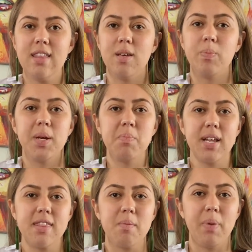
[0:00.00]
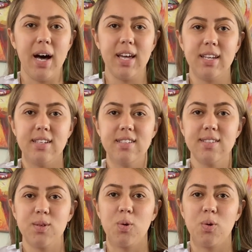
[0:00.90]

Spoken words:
The people at the parties,